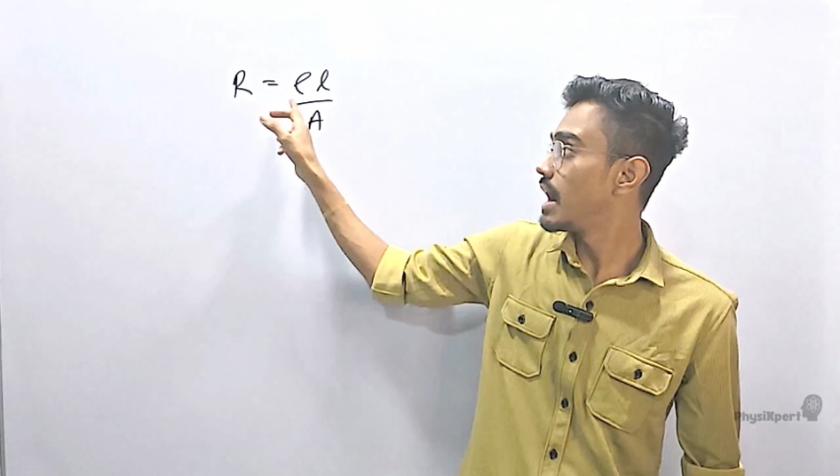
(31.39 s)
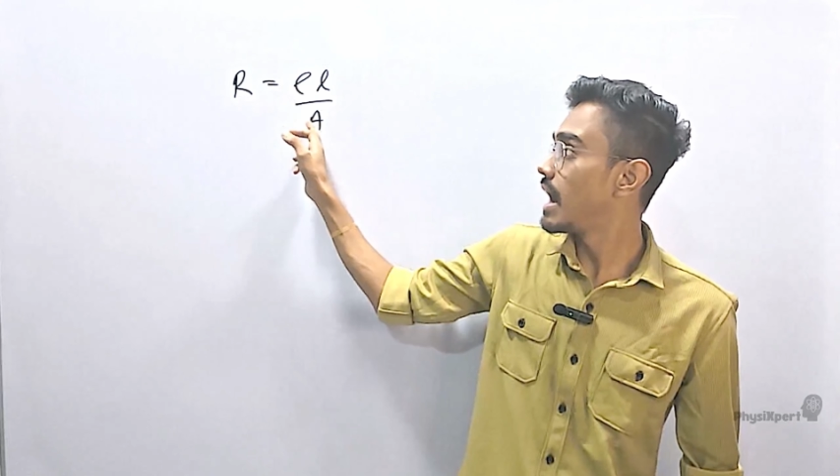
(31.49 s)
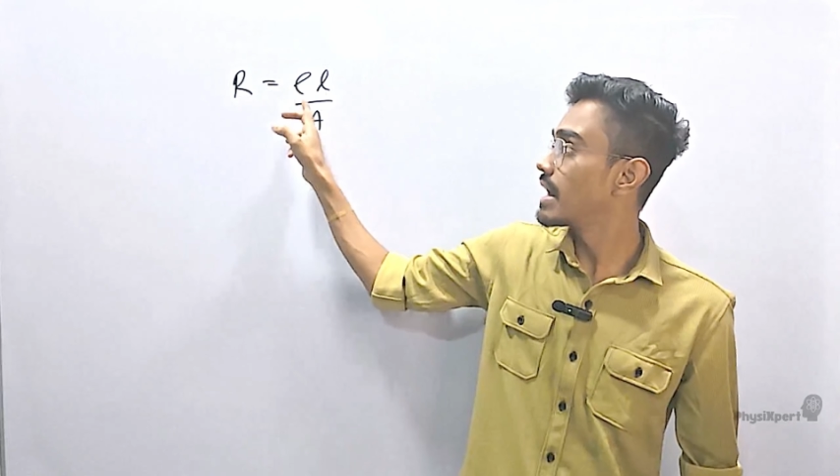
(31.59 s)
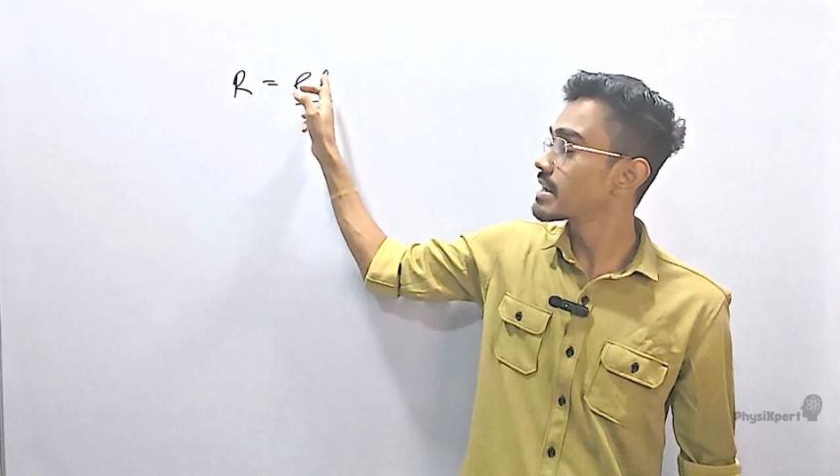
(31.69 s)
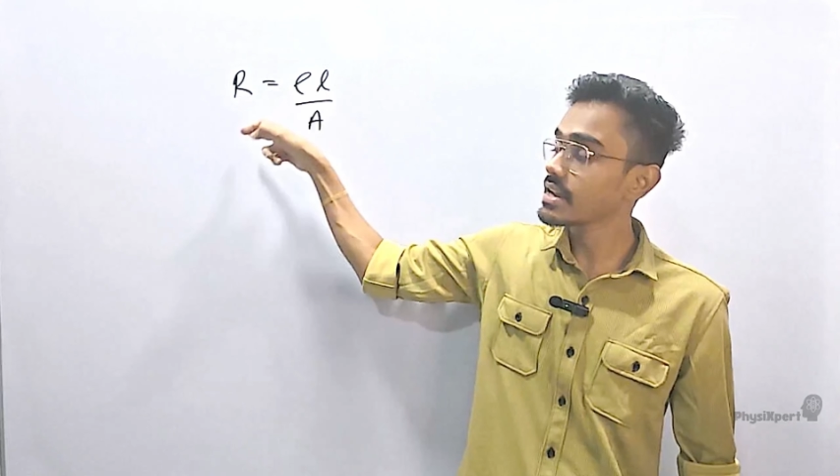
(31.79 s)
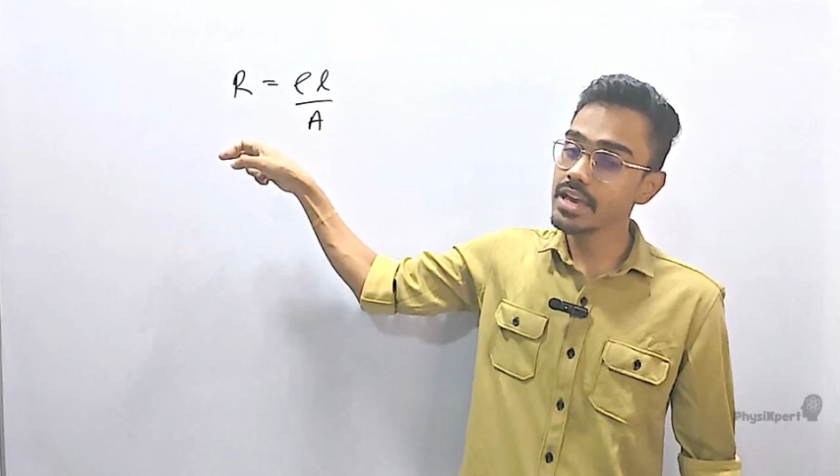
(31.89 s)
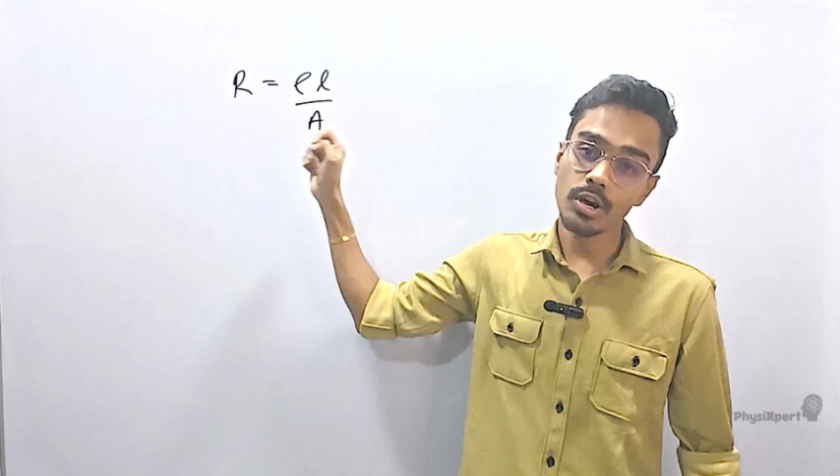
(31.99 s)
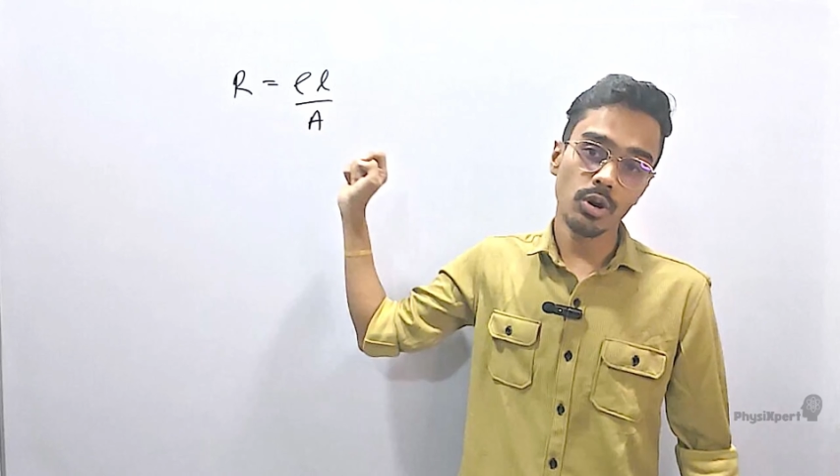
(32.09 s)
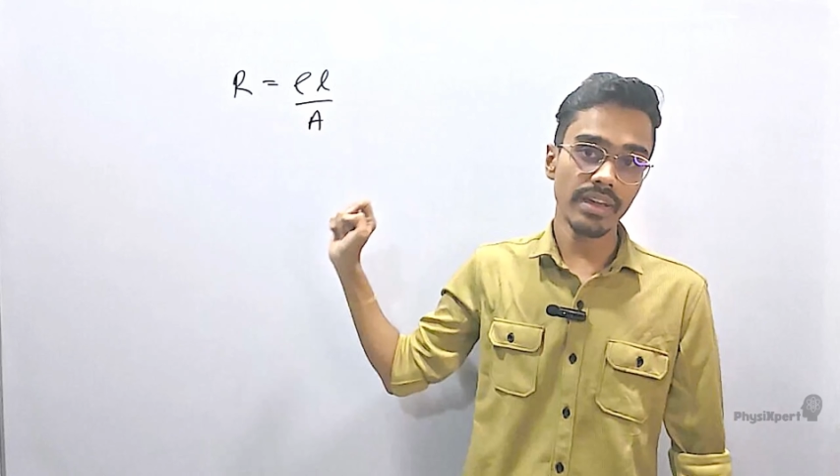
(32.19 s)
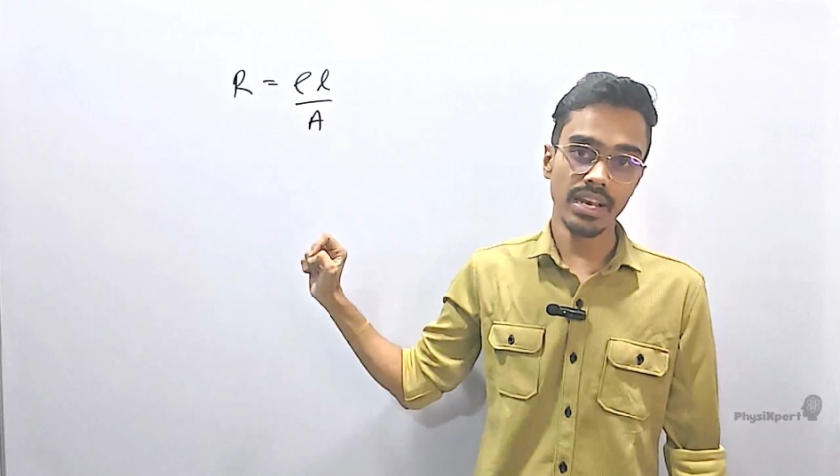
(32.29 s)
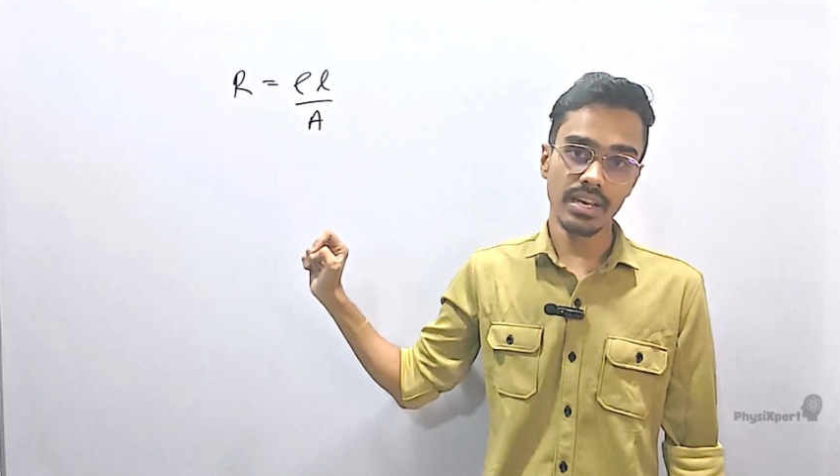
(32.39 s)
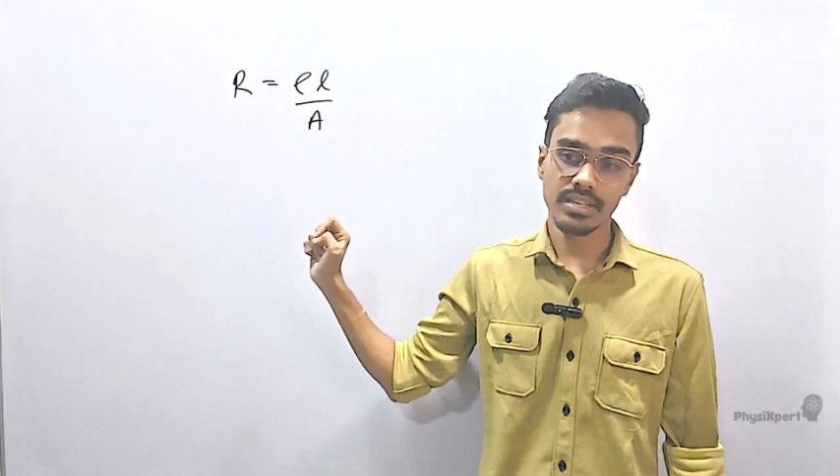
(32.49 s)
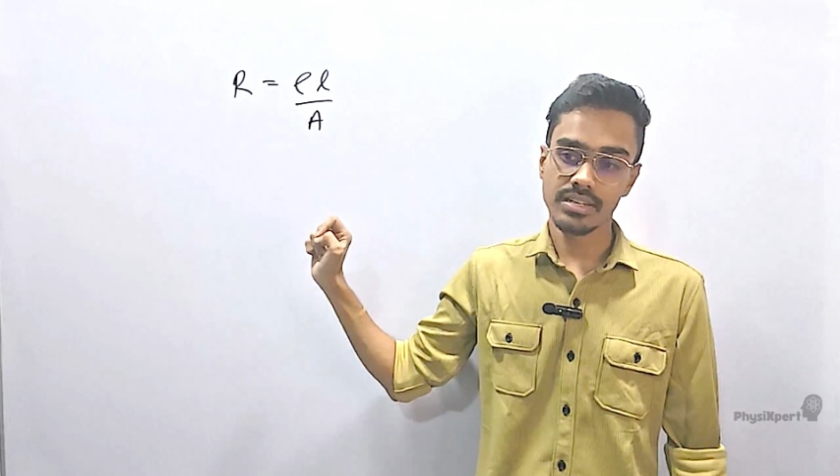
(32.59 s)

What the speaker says: RA over L.